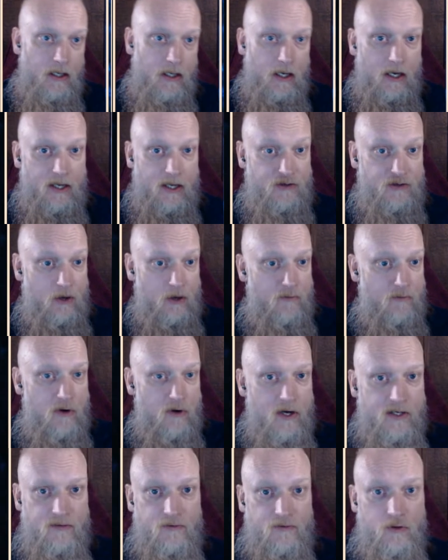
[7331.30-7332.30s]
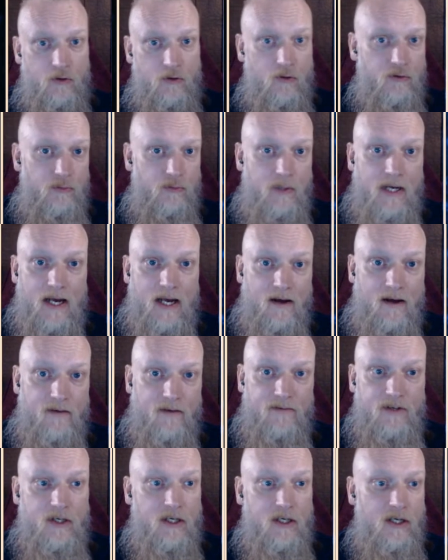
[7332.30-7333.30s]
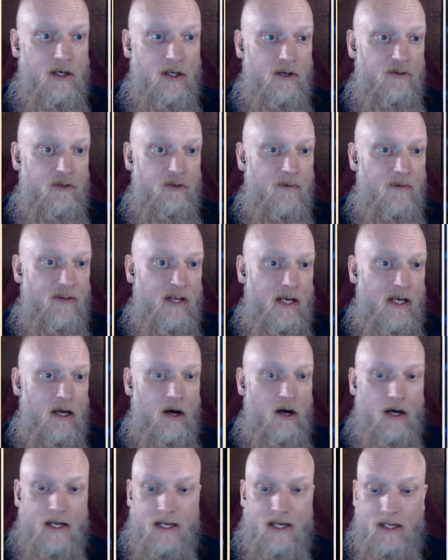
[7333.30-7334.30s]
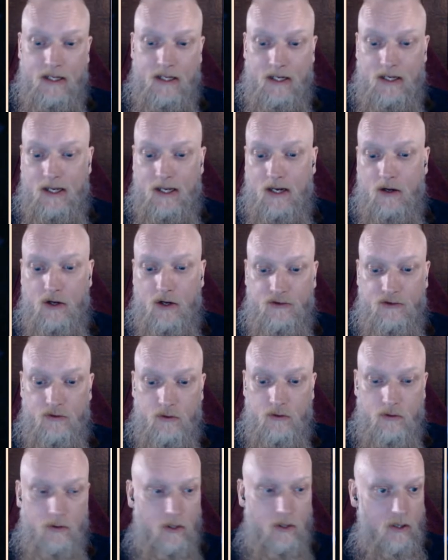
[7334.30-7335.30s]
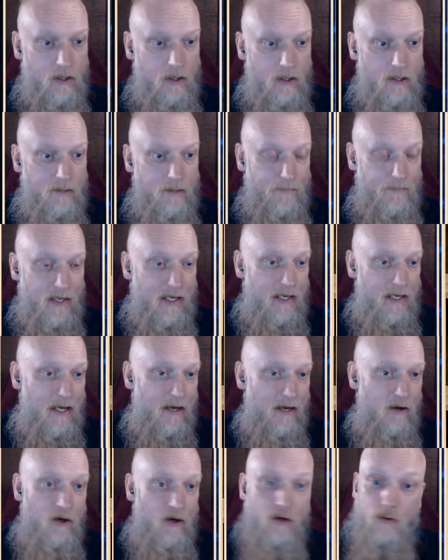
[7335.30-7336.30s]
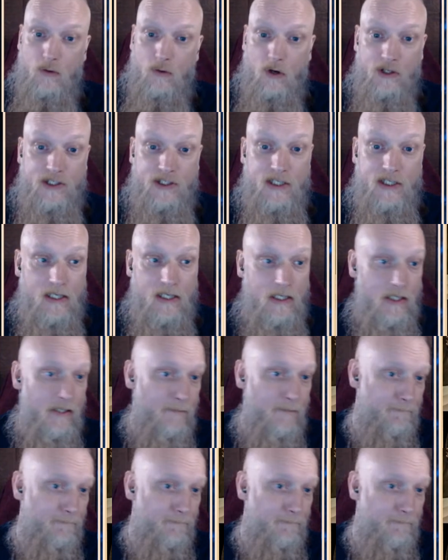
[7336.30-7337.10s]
In the top right, of course, we have some of the Ikenai or Iceni.